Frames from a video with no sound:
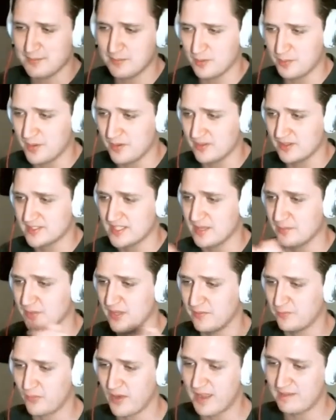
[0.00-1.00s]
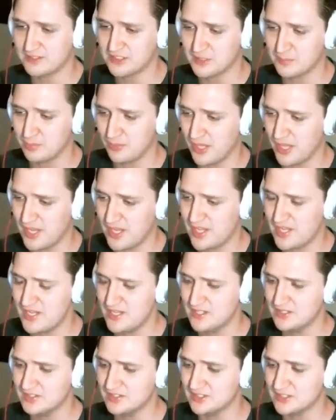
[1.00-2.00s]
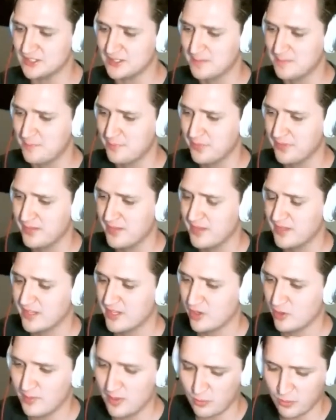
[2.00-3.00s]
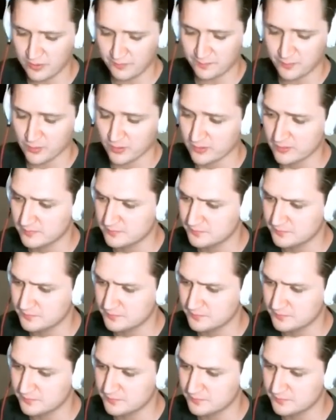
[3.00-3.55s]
up here in the top left. Ravaging Blaze! Kill him on 1/4.